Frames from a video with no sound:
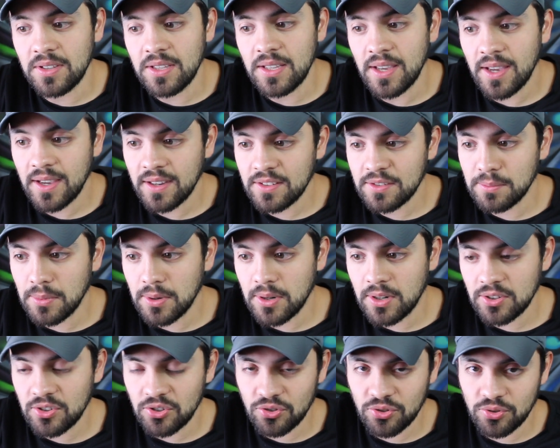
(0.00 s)
the
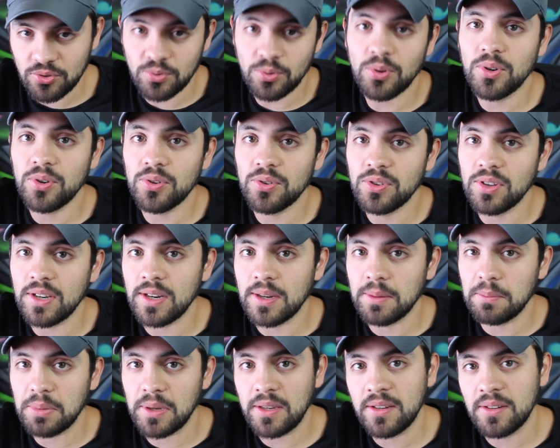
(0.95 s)
Hexmark Destroyer that
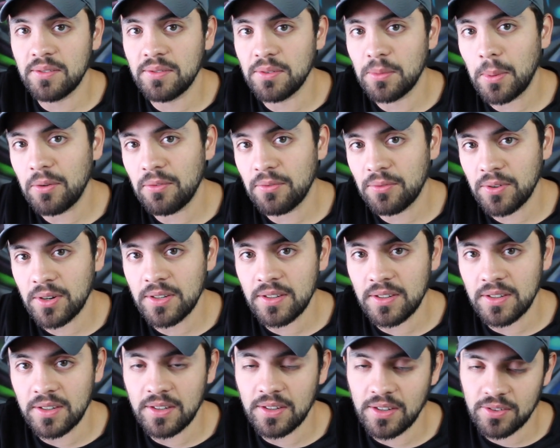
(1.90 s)
I painted for my
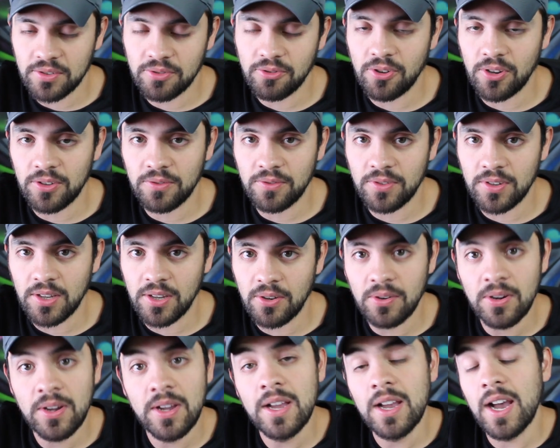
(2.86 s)
friend in yesterday's
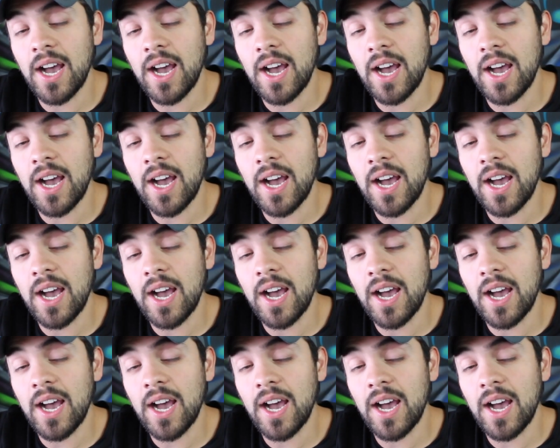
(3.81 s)
video.